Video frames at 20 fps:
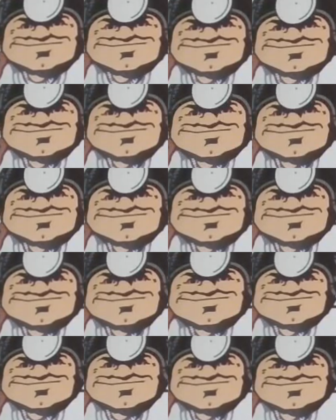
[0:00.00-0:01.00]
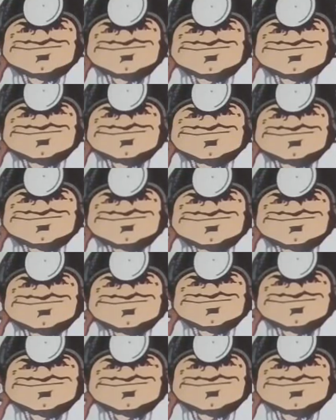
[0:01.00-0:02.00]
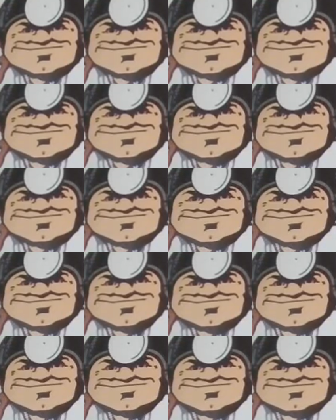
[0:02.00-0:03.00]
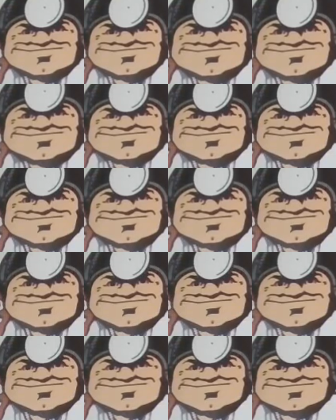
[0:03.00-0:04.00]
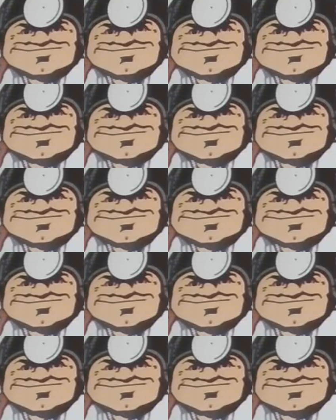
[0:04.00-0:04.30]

This person isn't speaking.